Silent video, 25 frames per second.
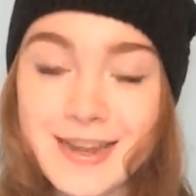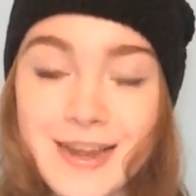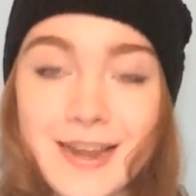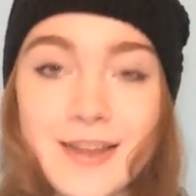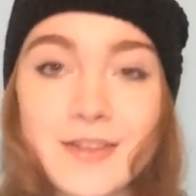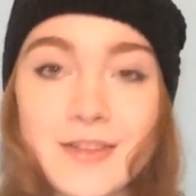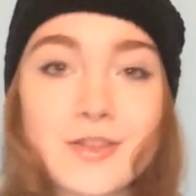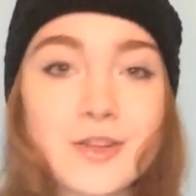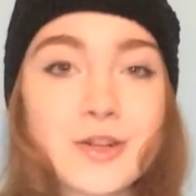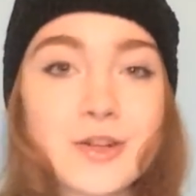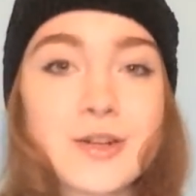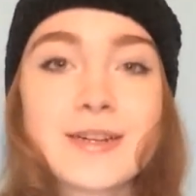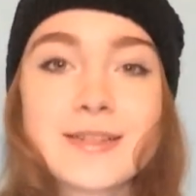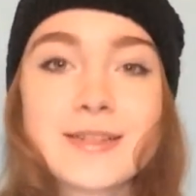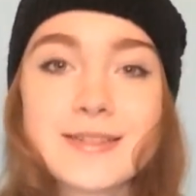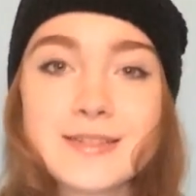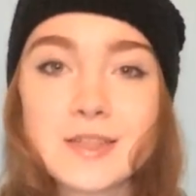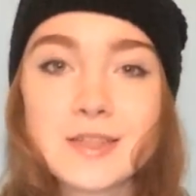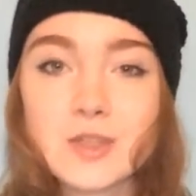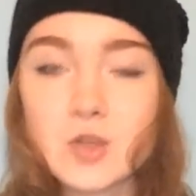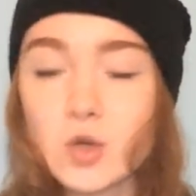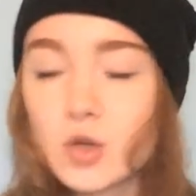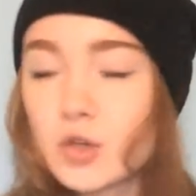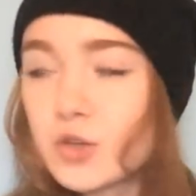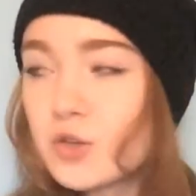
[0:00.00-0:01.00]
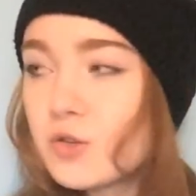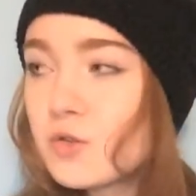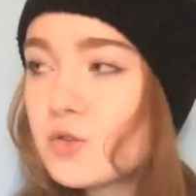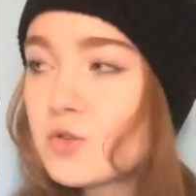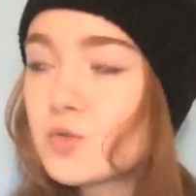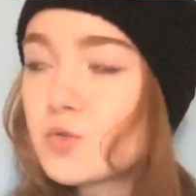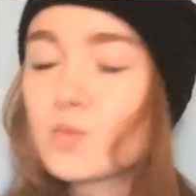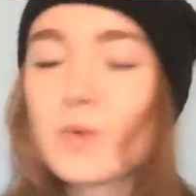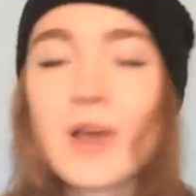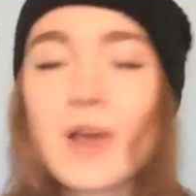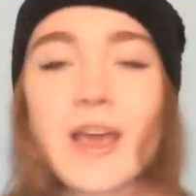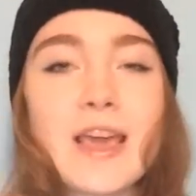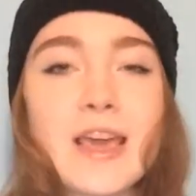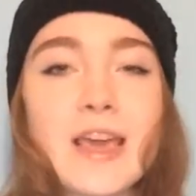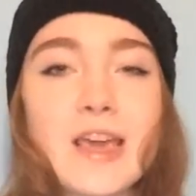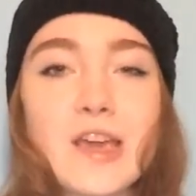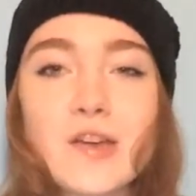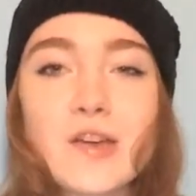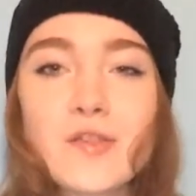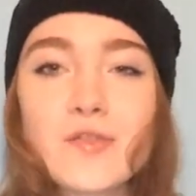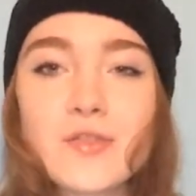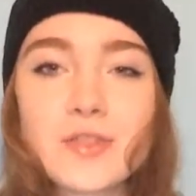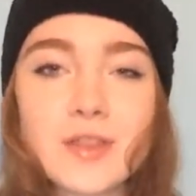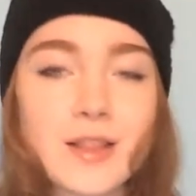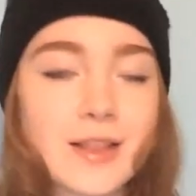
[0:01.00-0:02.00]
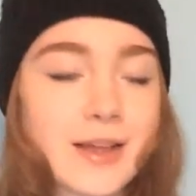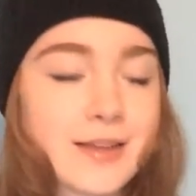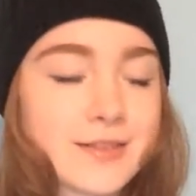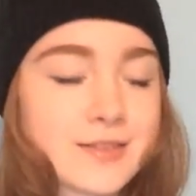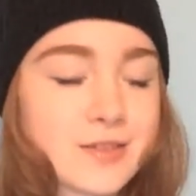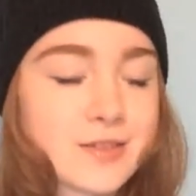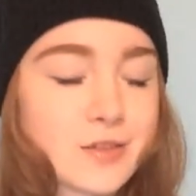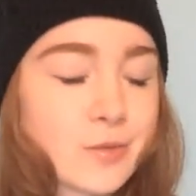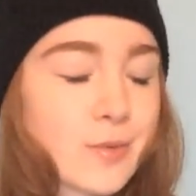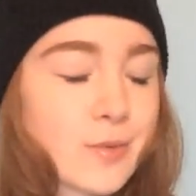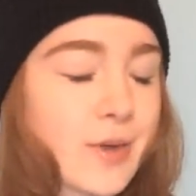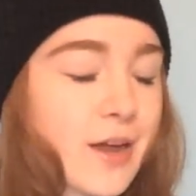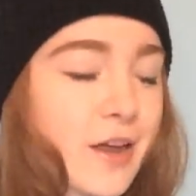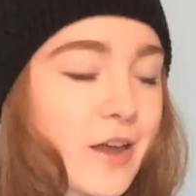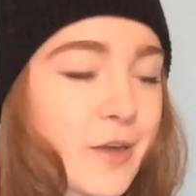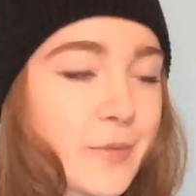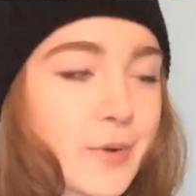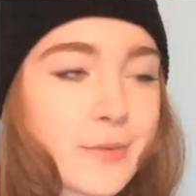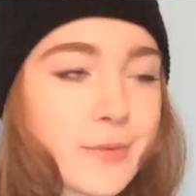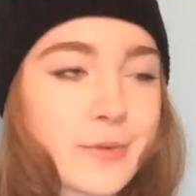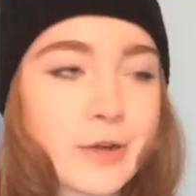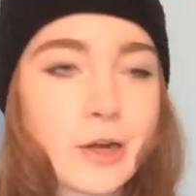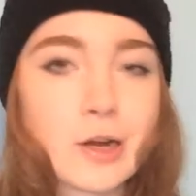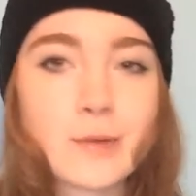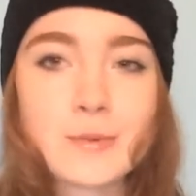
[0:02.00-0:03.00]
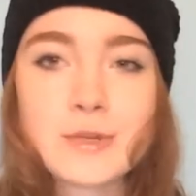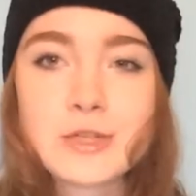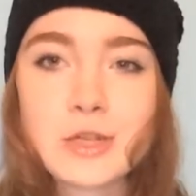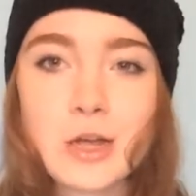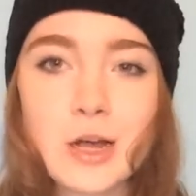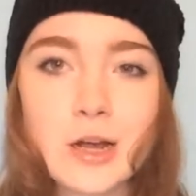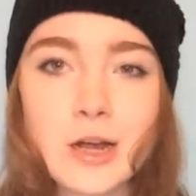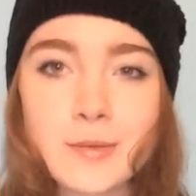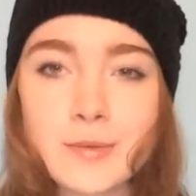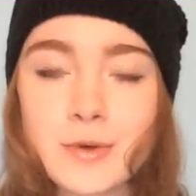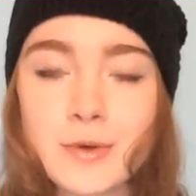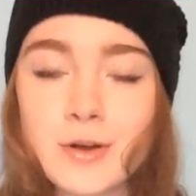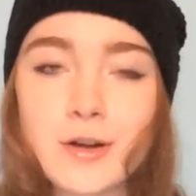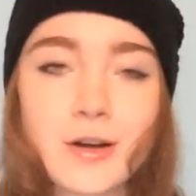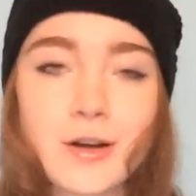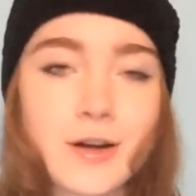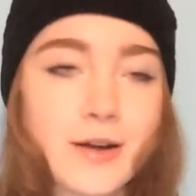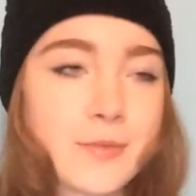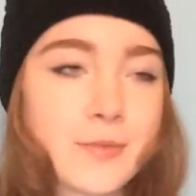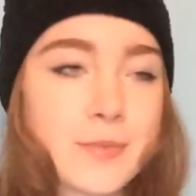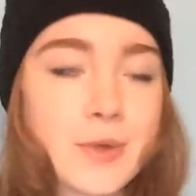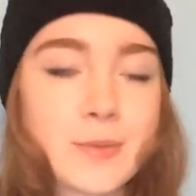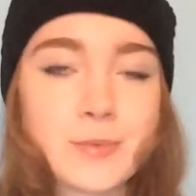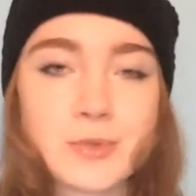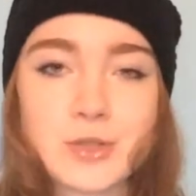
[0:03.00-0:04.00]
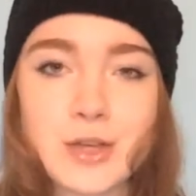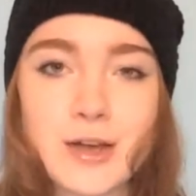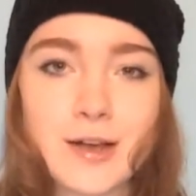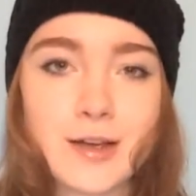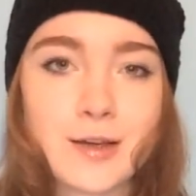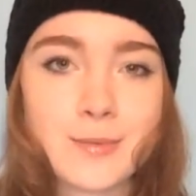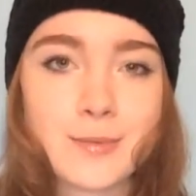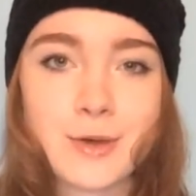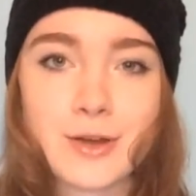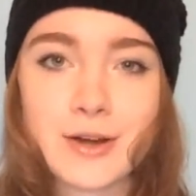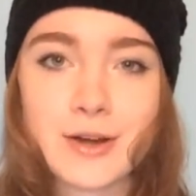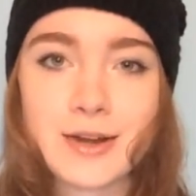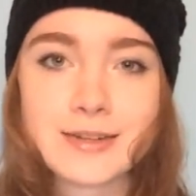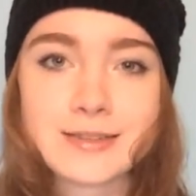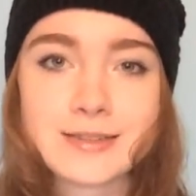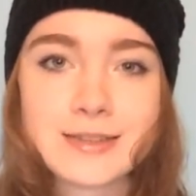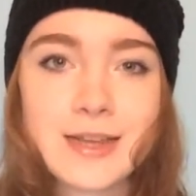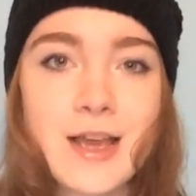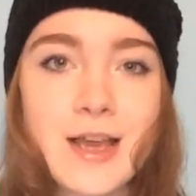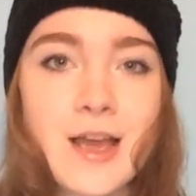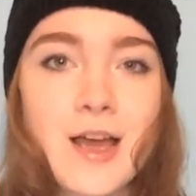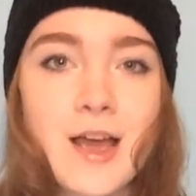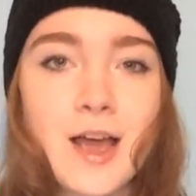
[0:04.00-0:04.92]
And there is this huge wave in the last little while, probably heard me talk about it, heard other people talk about it,